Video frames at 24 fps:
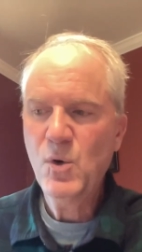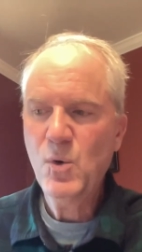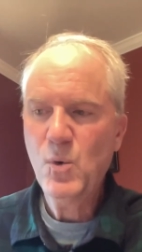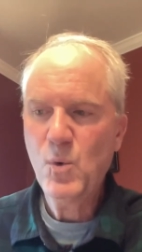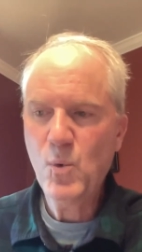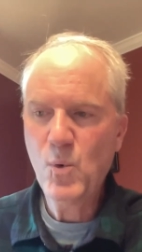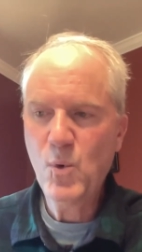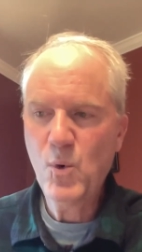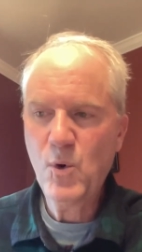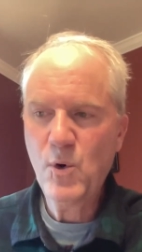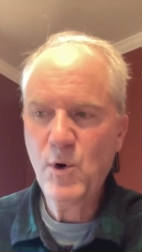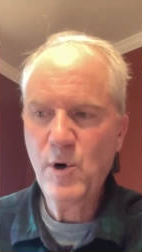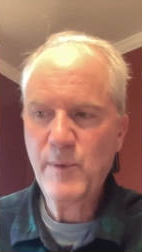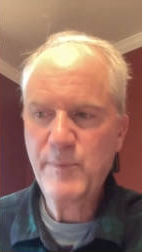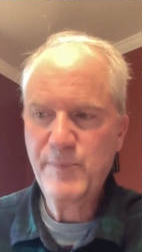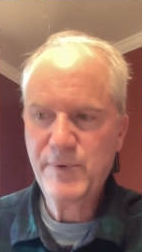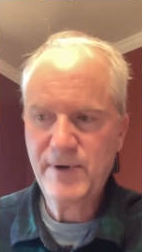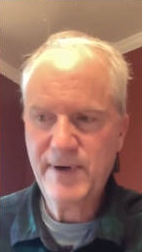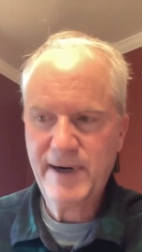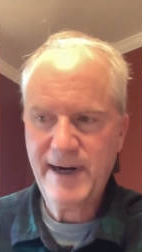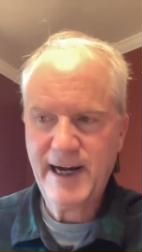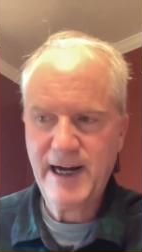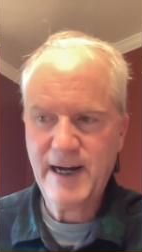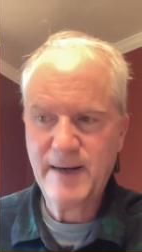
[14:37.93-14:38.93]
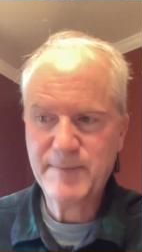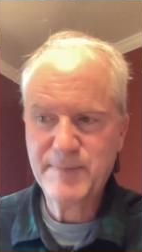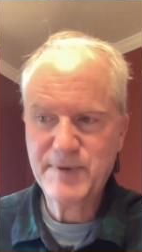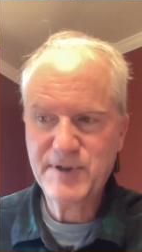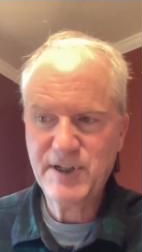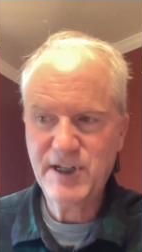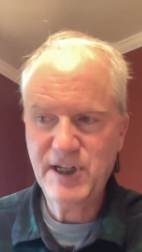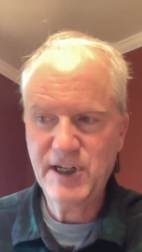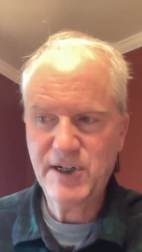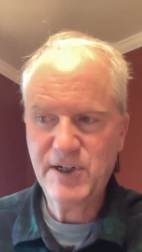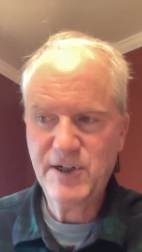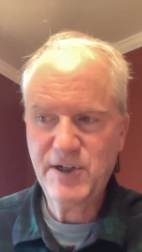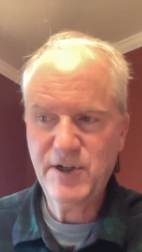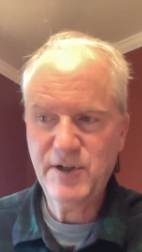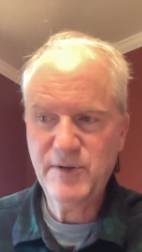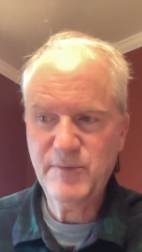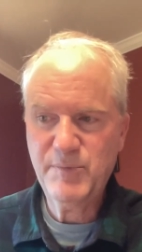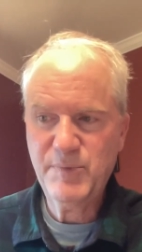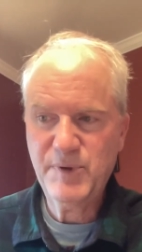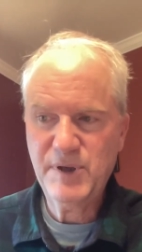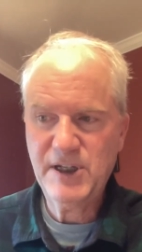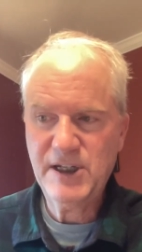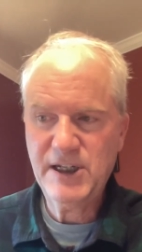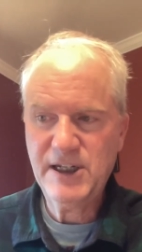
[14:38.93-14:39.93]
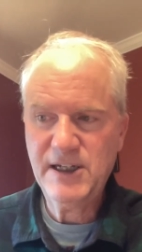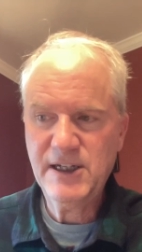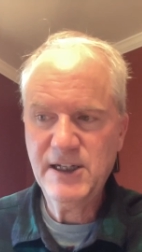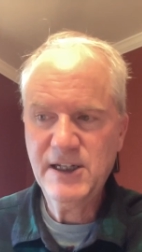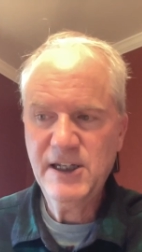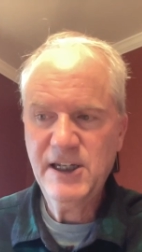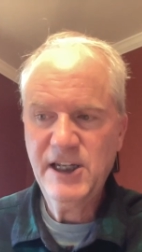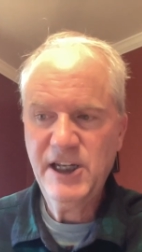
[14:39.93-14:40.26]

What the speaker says: or perhaps it could be